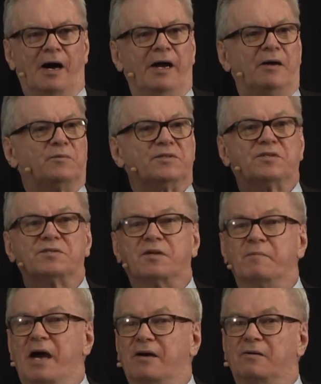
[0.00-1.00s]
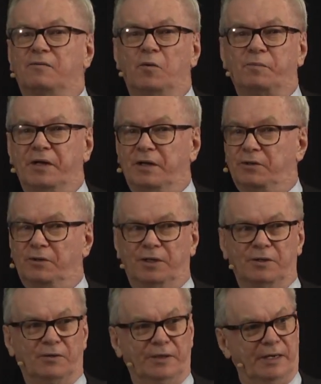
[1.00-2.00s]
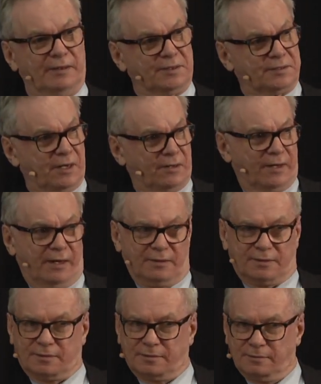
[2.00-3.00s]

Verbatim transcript: it was just a matter of opening a door and going down the staircase